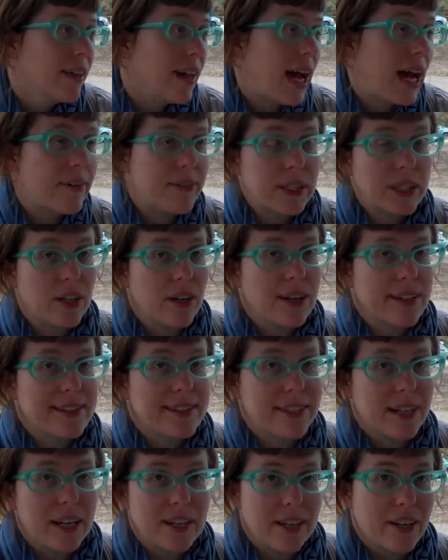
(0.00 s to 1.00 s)
haven't
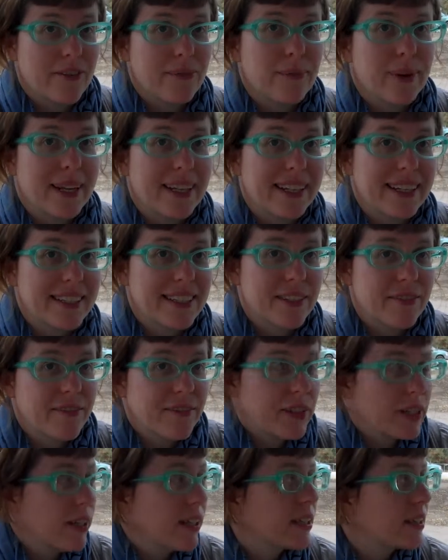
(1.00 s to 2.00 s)
lost enough money to
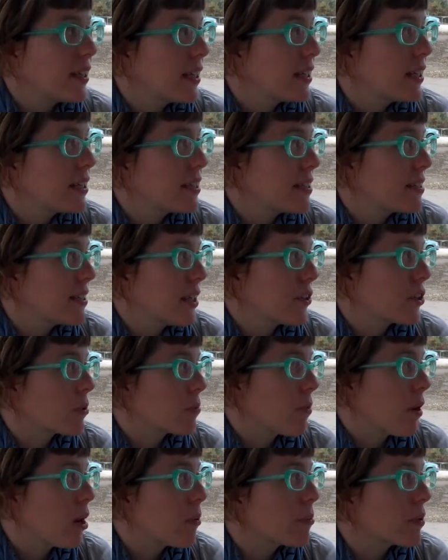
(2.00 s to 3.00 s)
feel like they need to sell their
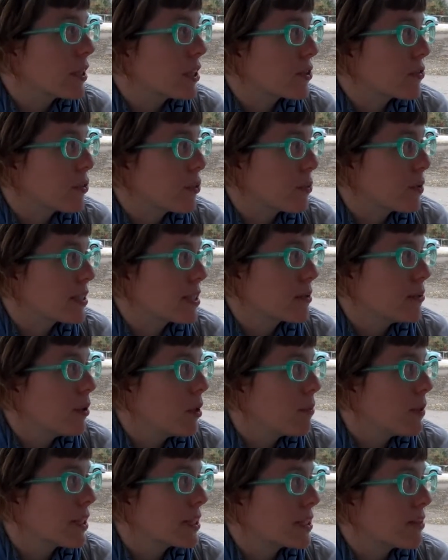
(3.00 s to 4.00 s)
properties for reasonable
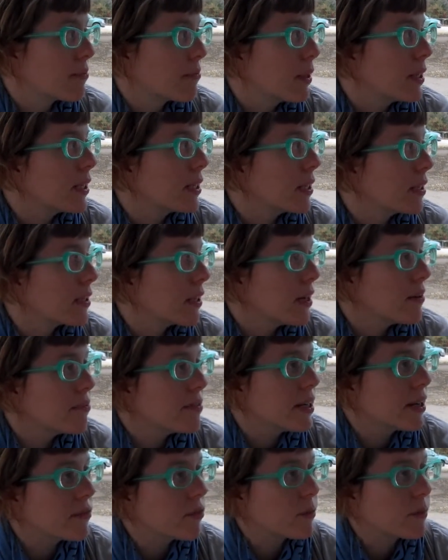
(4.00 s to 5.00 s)
amounts of money. I've
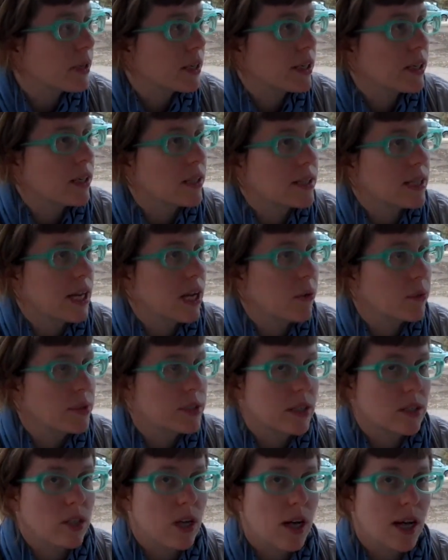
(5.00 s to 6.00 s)
never been in a town with
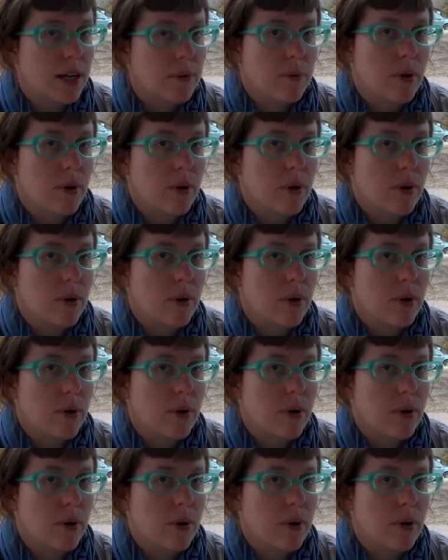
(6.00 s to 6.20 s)
such high